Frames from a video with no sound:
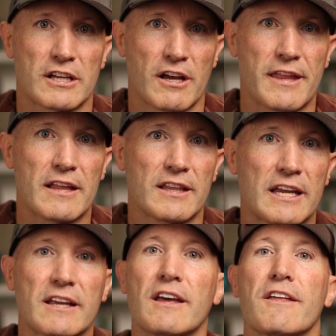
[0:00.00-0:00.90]
click on that
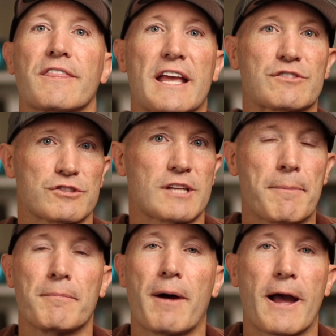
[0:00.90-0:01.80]
link. Thanks for
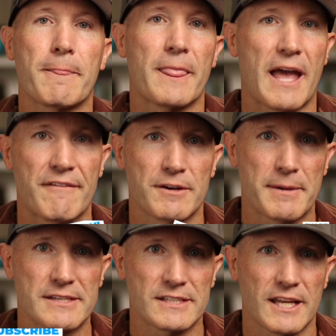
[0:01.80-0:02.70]
stopping by. Have an
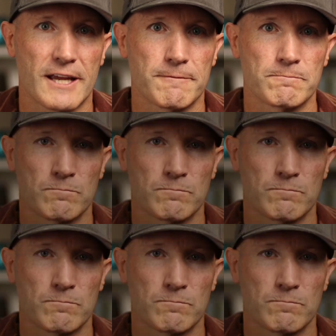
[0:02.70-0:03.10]
amazing day.